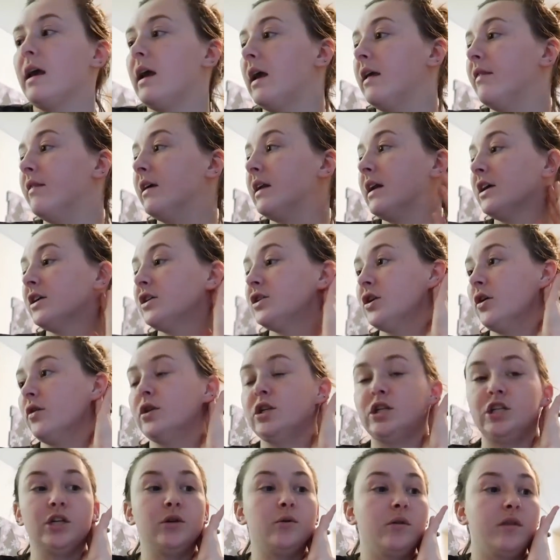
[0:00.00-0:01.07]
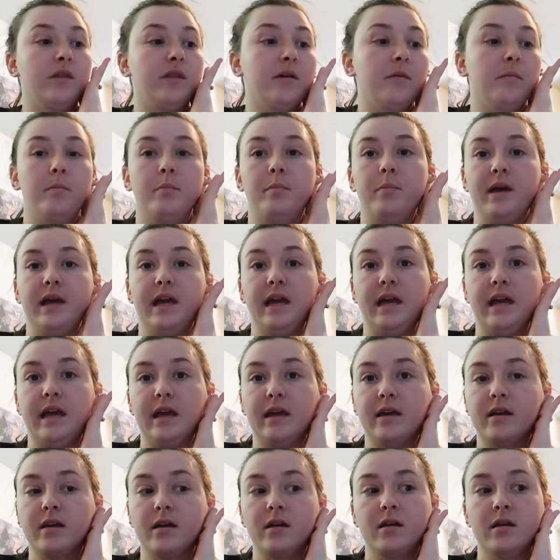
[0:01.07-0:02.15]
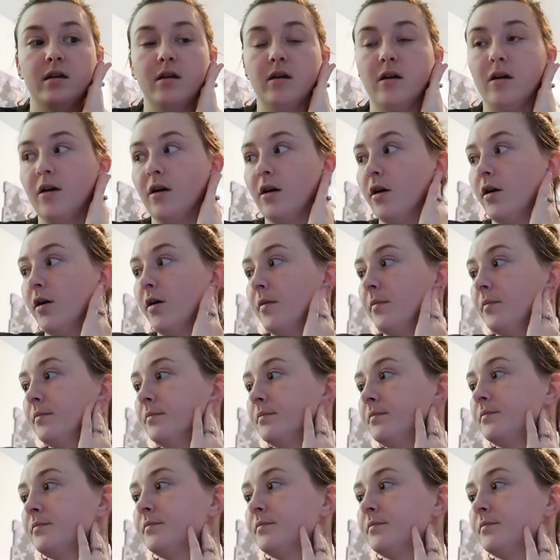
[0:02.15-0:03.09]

And then I showed you the big the